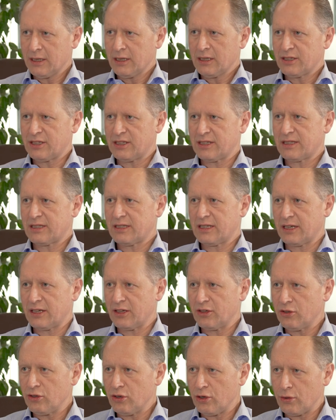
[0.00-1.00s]
It's just set
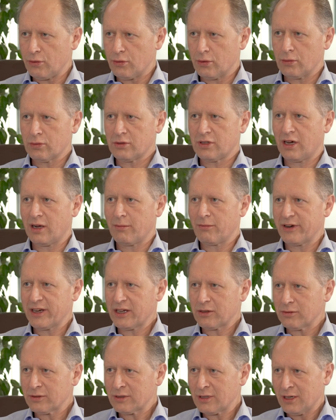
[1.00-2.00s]
a new all-time
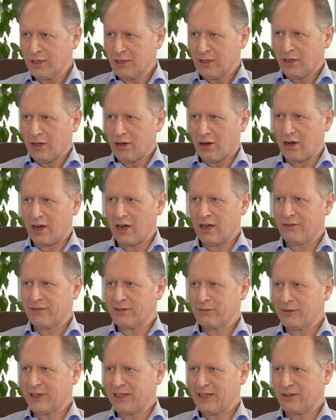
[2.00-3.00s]
record, higher
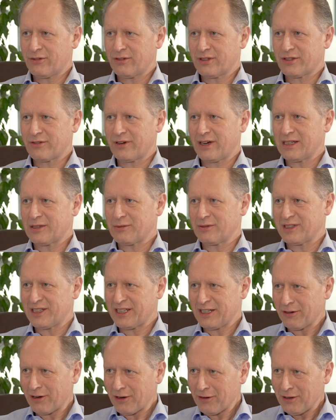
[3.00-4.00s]
than when interest rates were
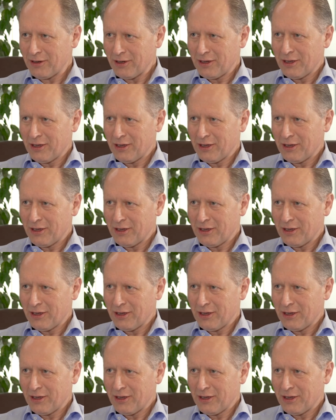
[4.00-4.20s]
zero.